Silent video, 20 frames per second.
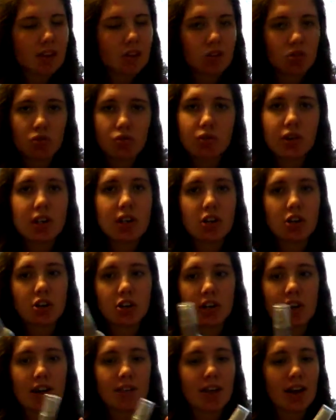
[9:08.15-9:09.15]
It's really
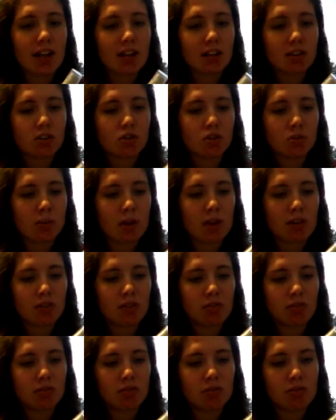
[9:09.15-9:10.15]
good. I've had this for about
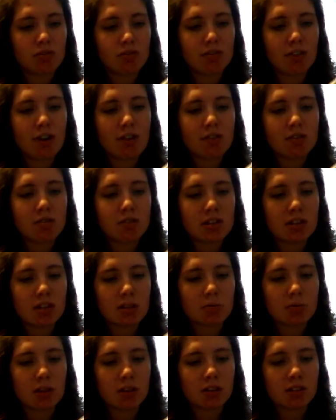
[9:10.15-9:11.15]
5 or
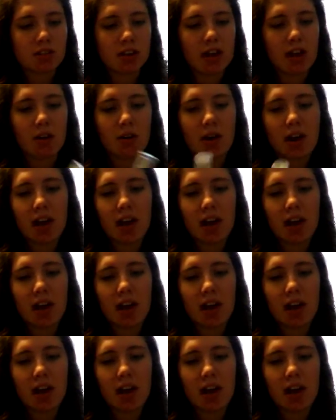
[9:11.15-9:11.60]
6 months now,